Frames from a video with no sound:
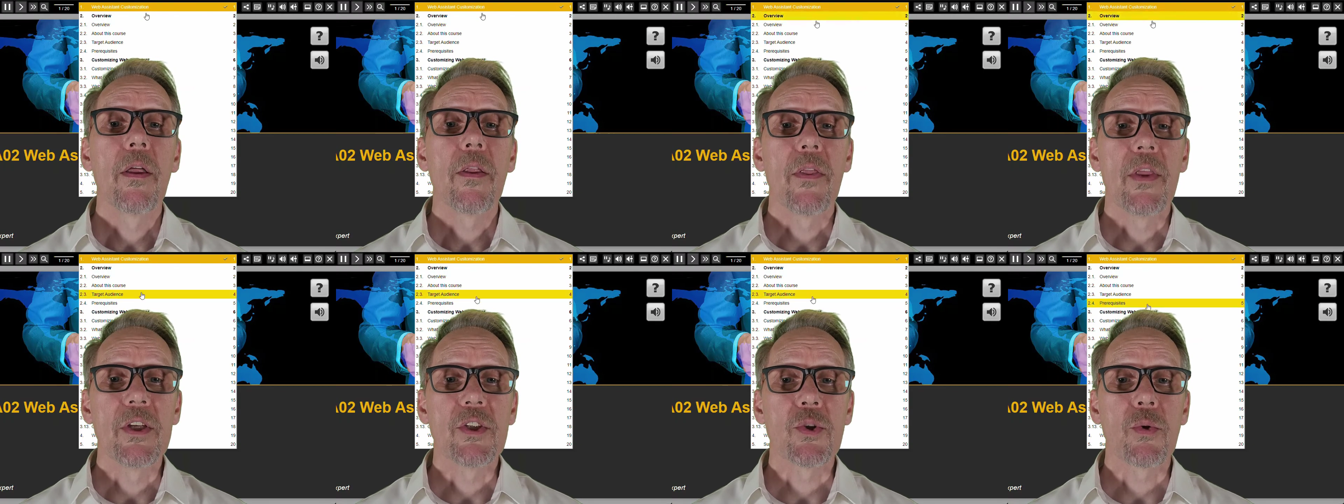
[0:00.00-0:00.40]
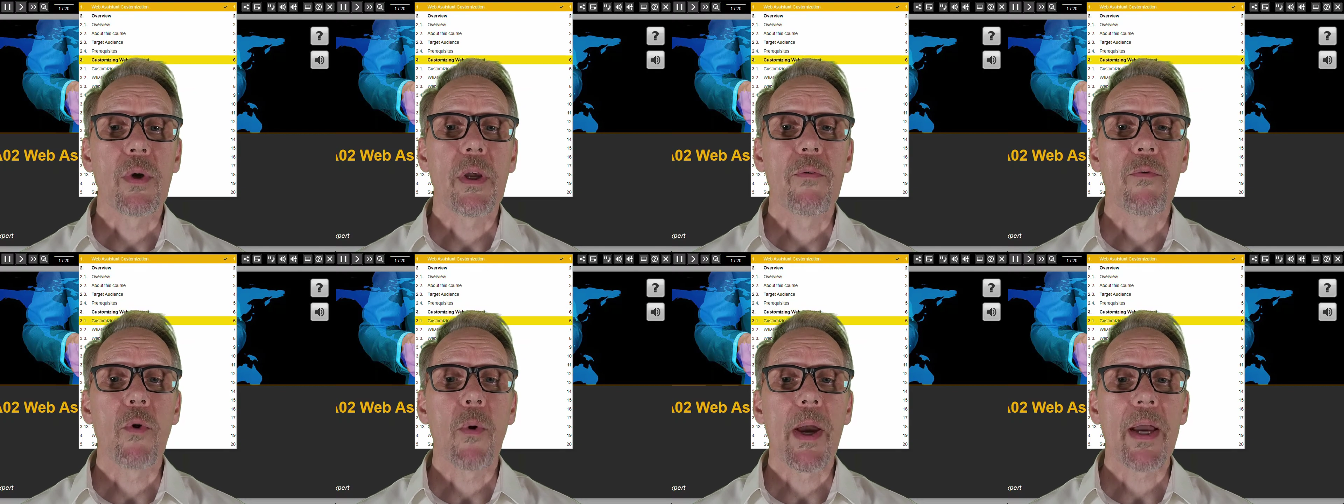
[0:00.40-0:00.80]
This will
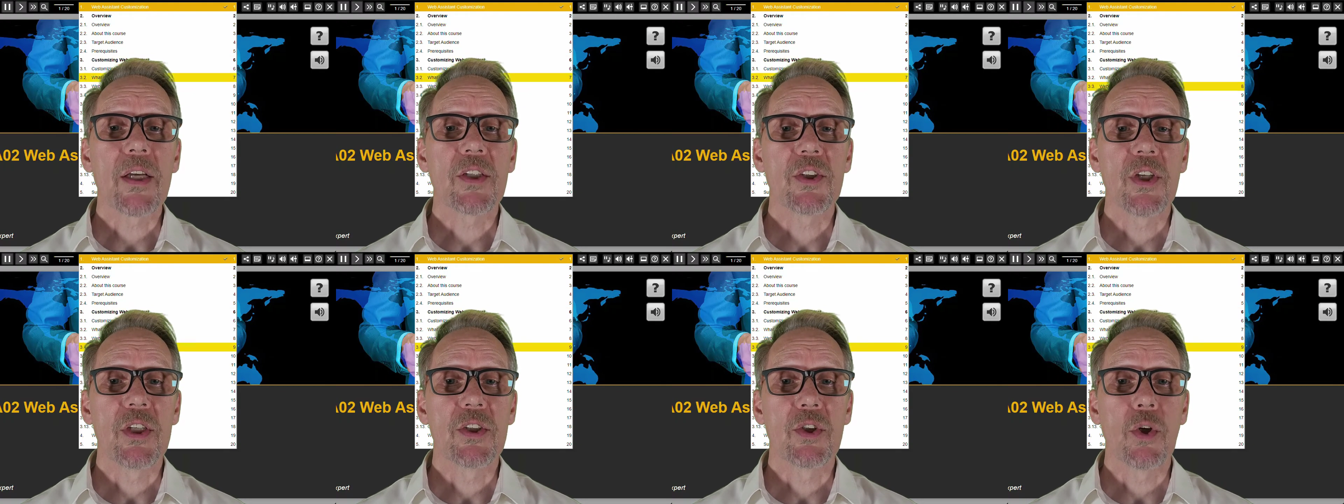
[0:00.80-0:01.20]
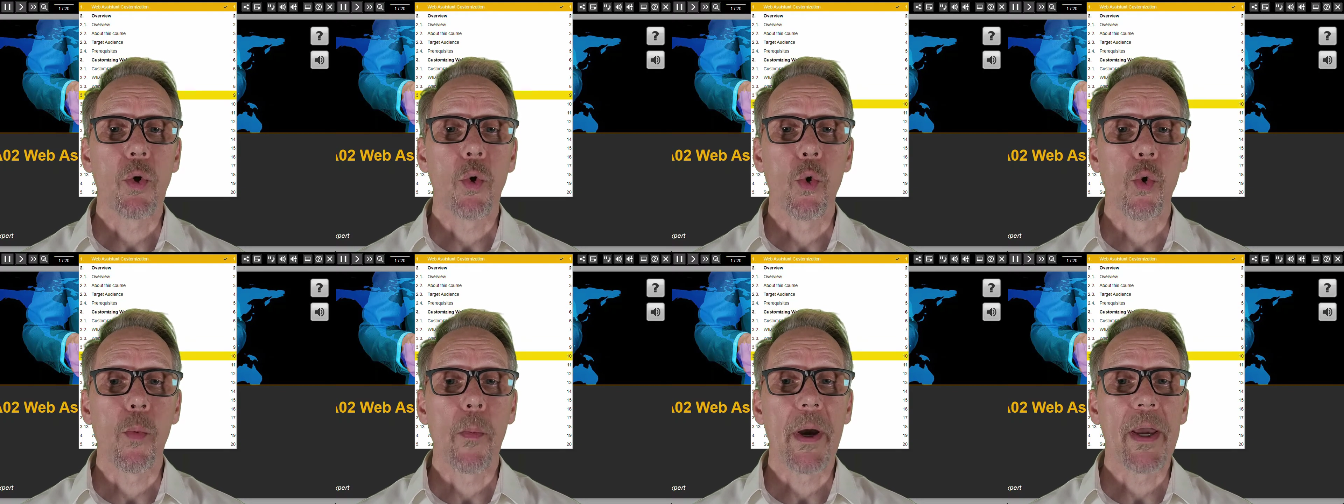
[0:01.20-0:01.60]
give you access to
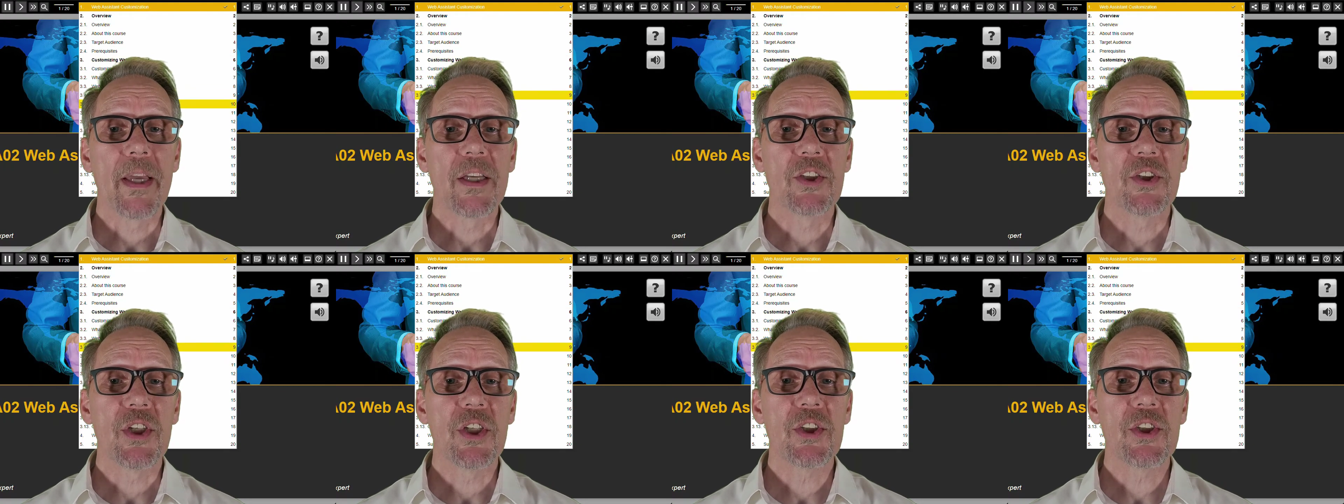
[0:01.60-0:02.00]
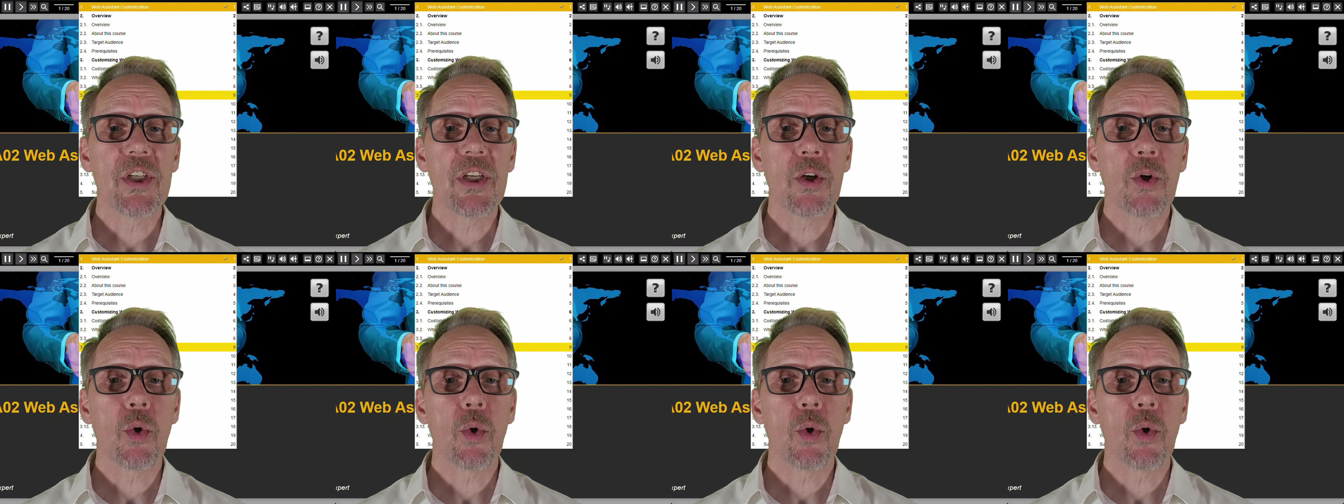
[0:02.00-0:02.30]
all my existing